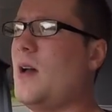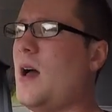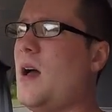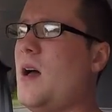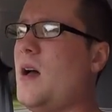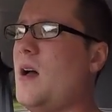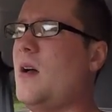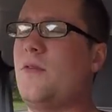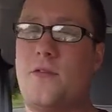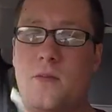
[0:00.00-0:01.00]

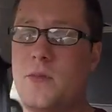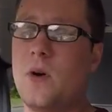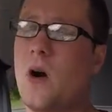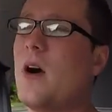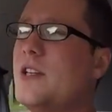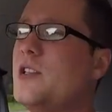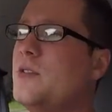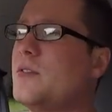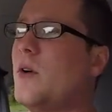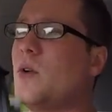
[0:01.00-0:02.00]
uh, from your
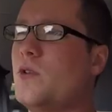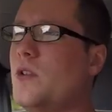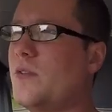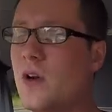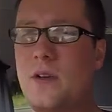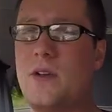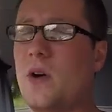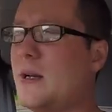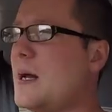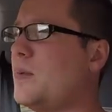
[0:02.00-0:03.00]
iTunes folder on your phone if you've
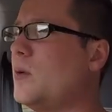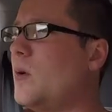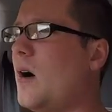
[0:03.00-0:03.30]
got an Apple